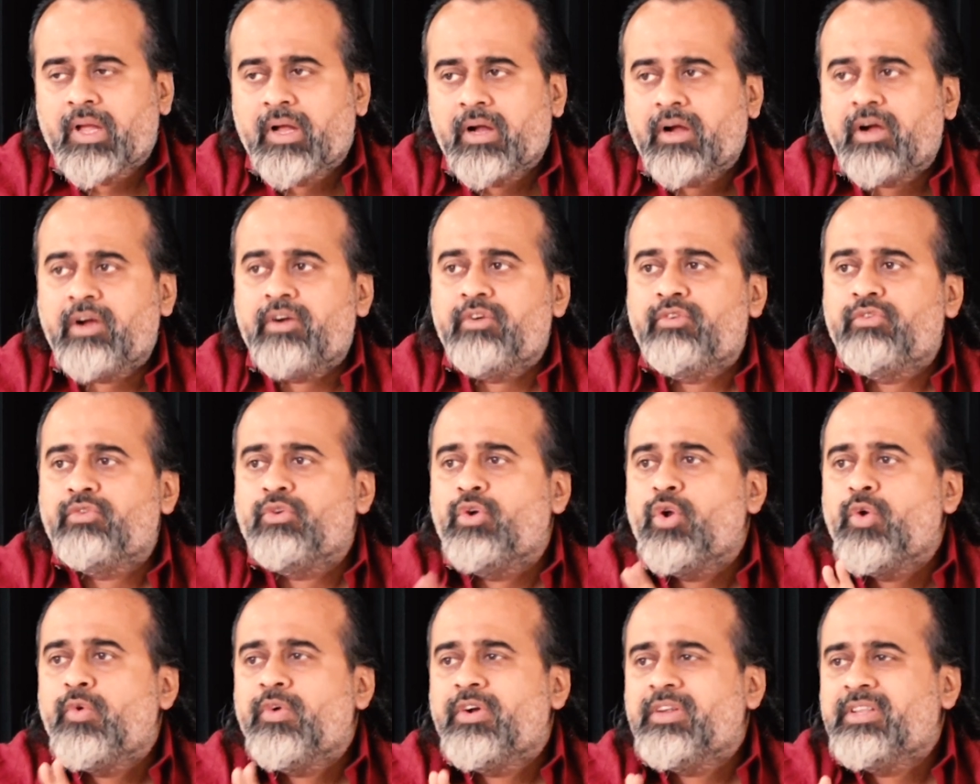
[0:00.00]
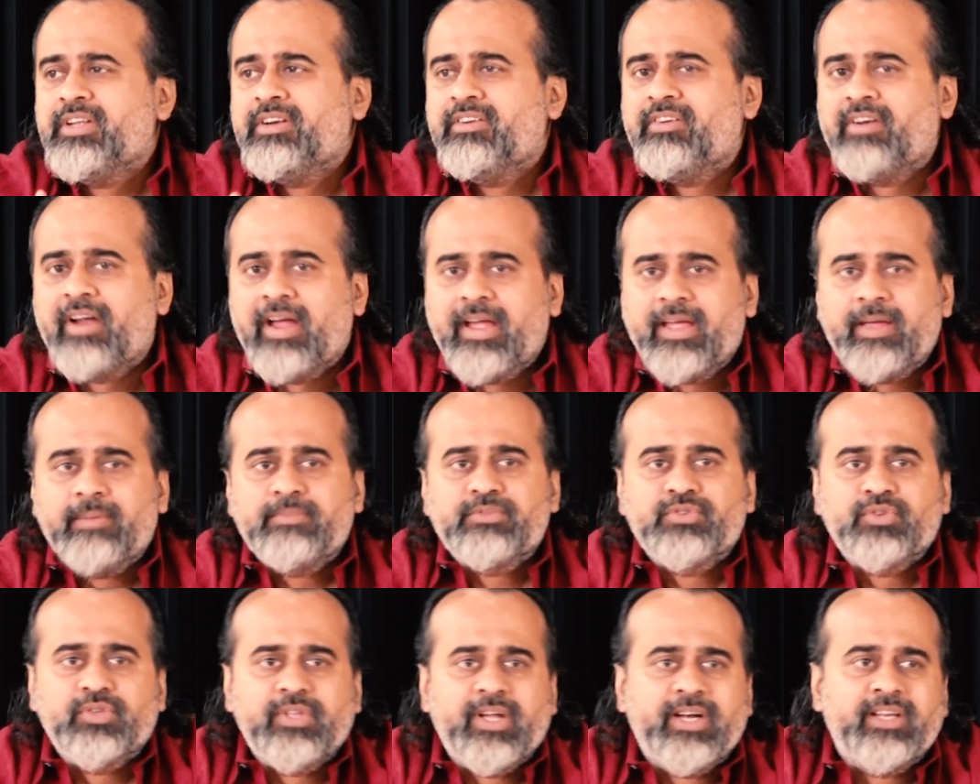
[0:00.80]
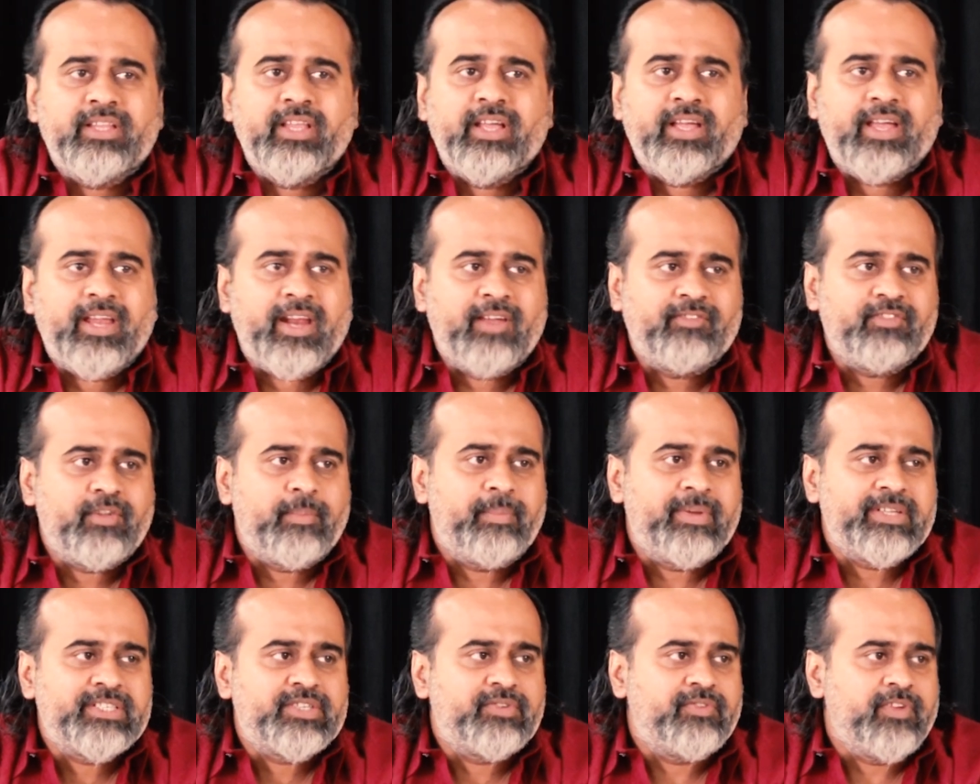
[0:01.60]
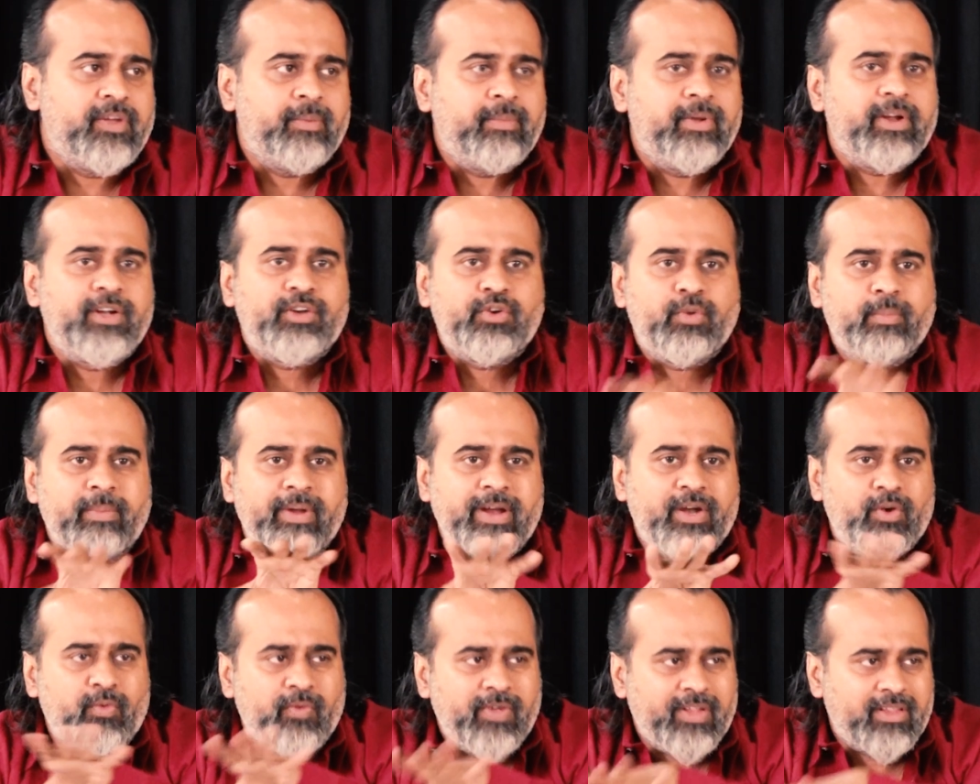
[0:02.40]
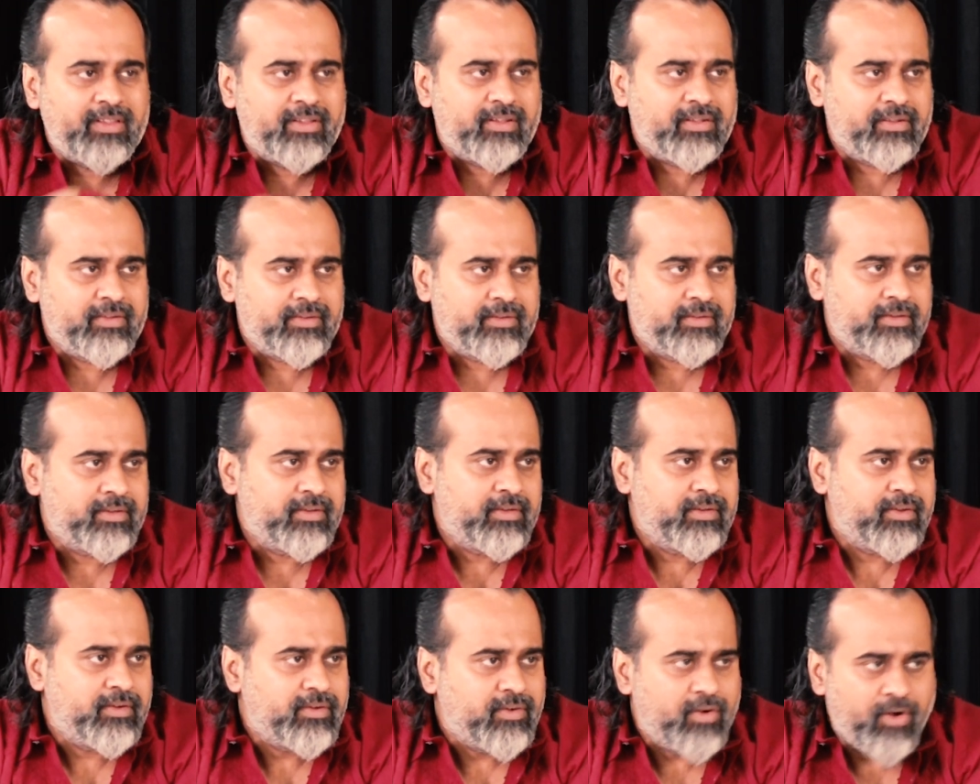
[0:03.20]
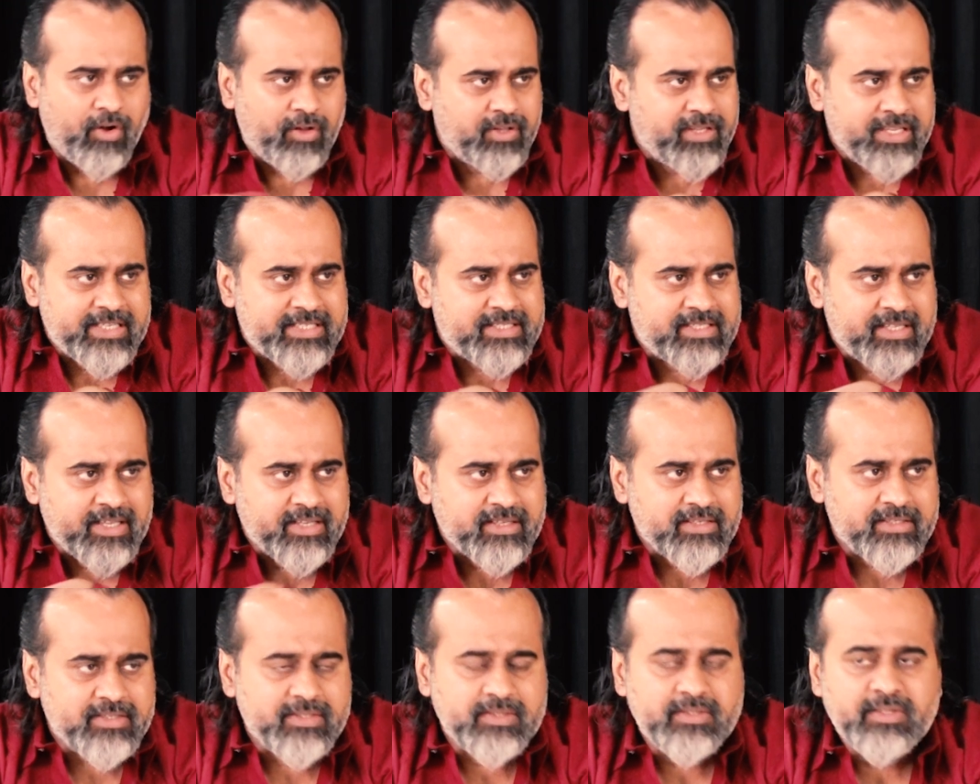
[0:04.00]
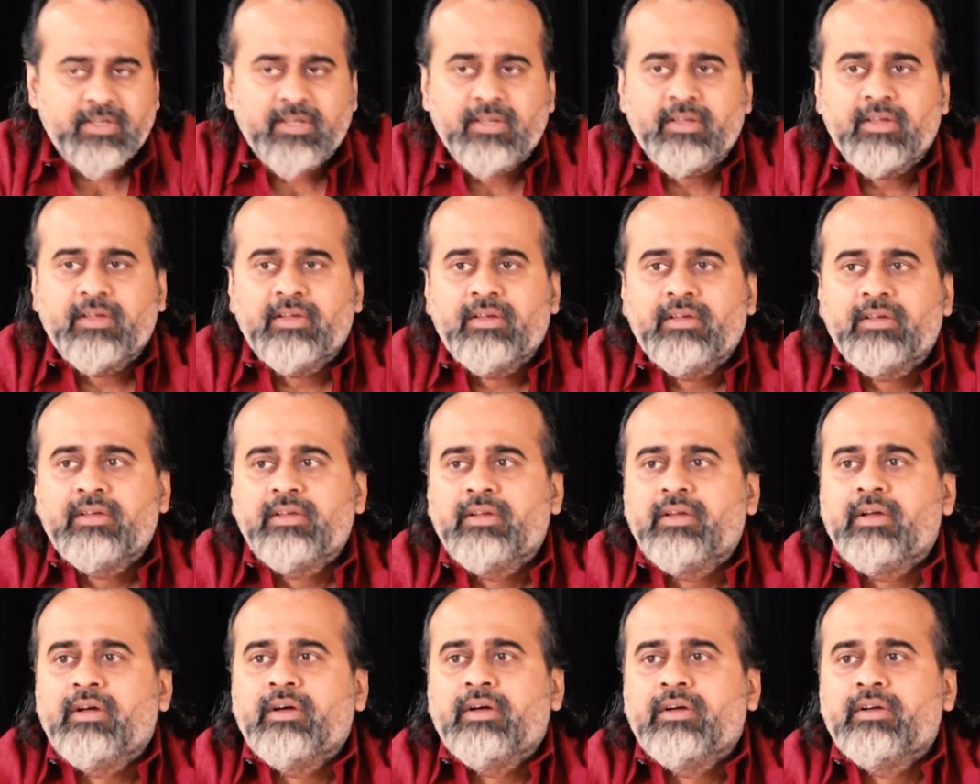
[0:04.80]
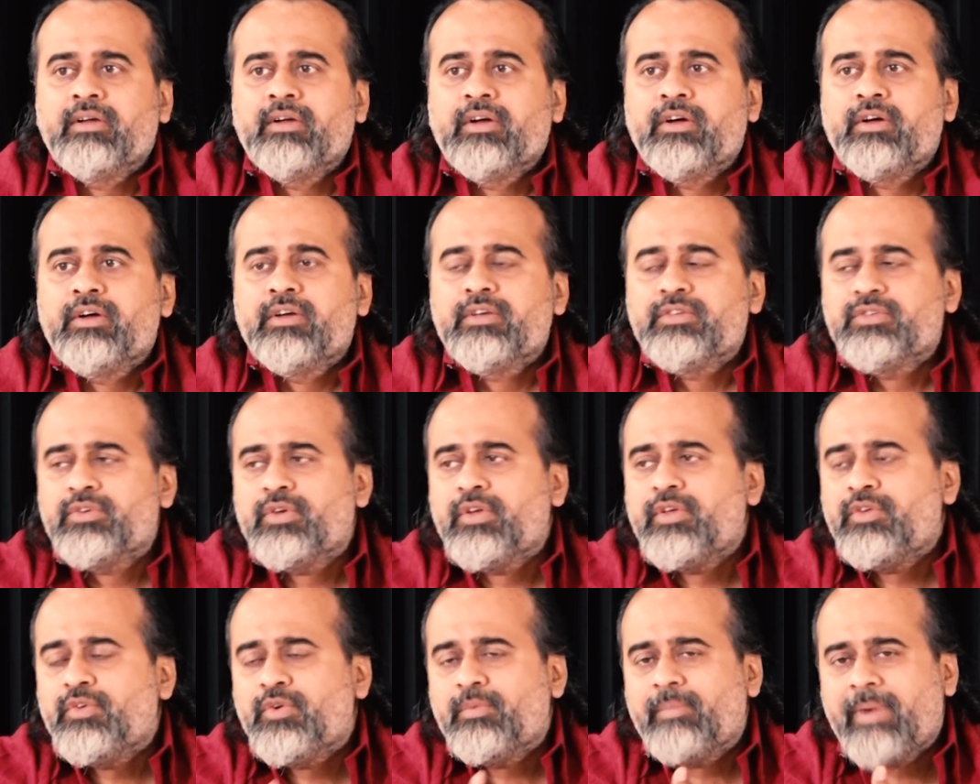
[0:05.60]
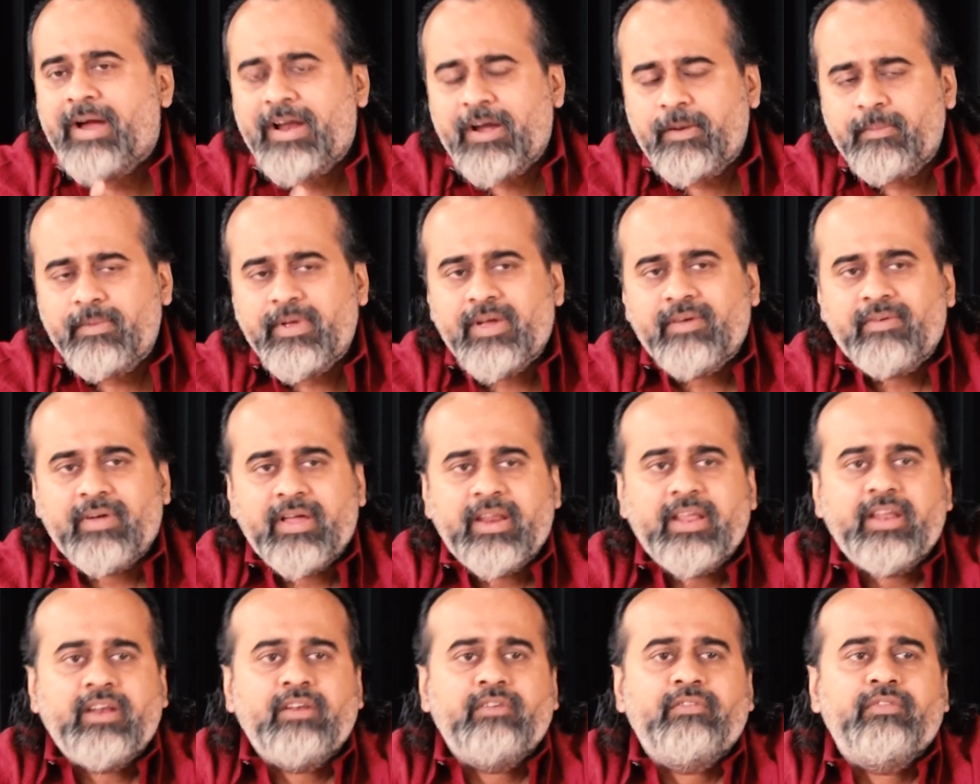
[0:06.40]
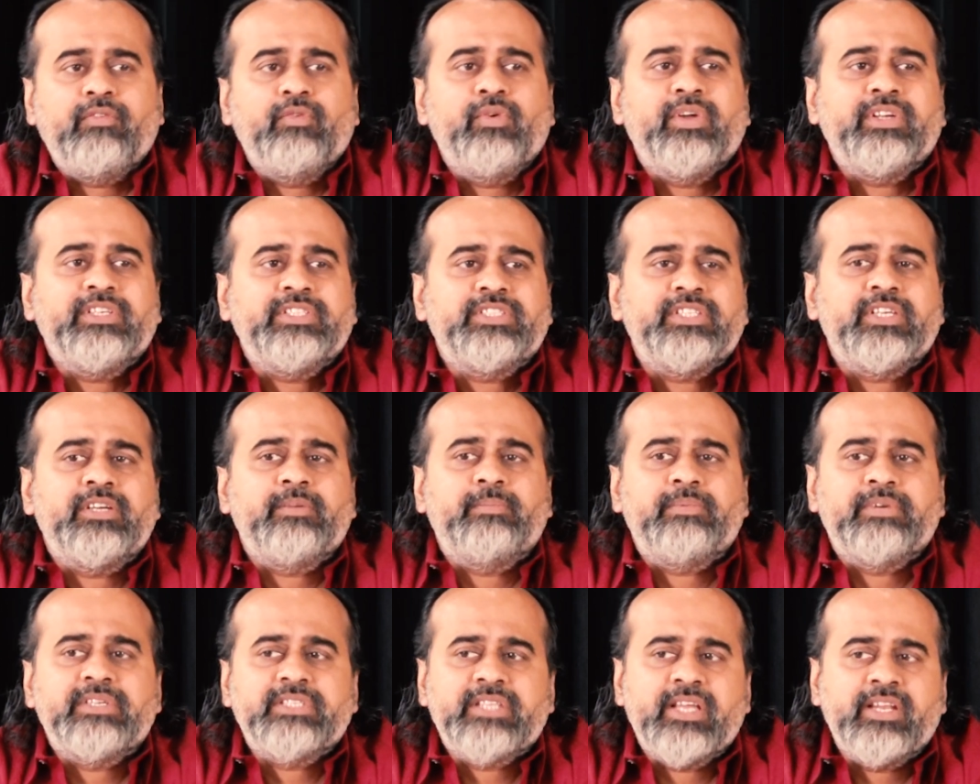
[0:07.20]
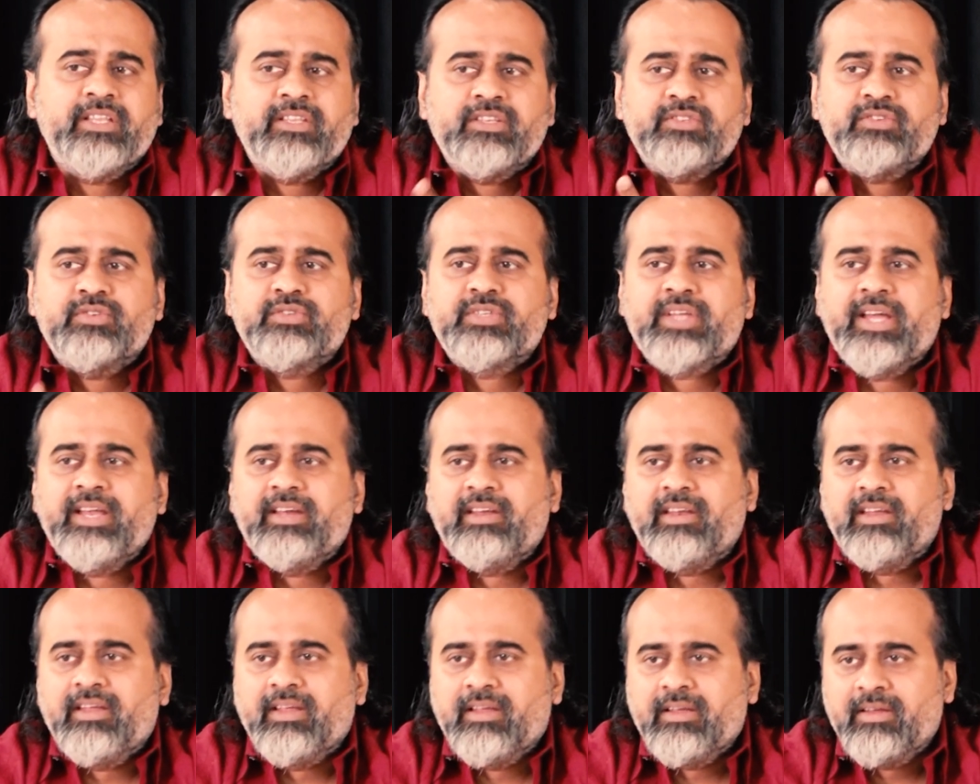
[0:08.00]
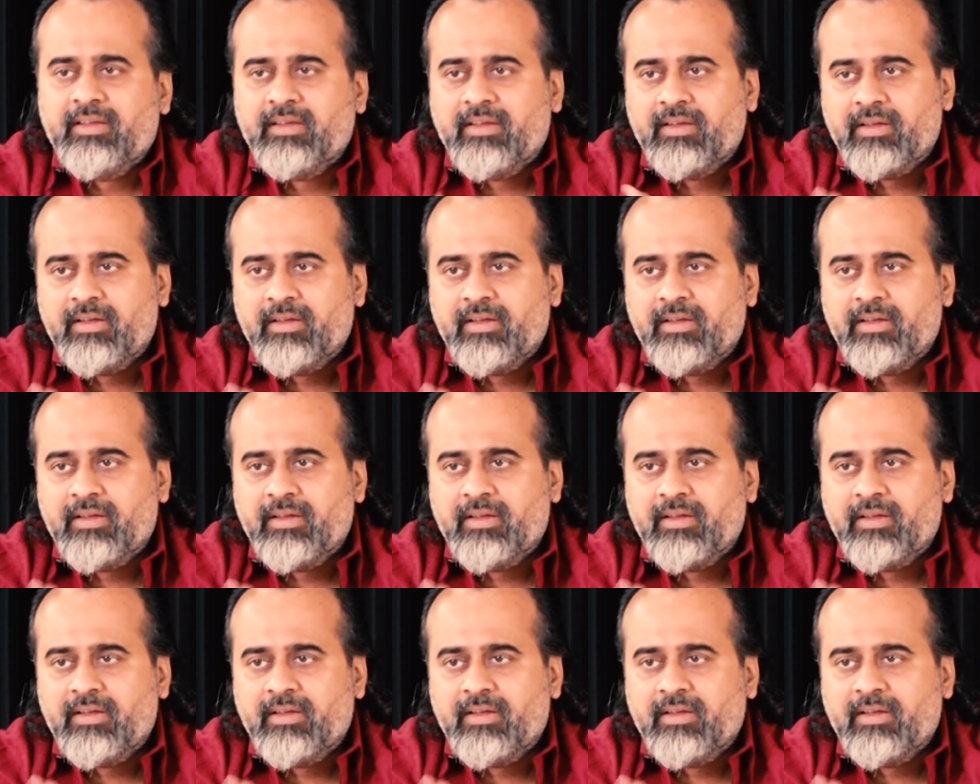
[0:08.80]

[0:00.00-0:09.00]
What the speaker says: control over the tribe so that they can have the best female to mate with, all these things. So you might be a very influential person in the society.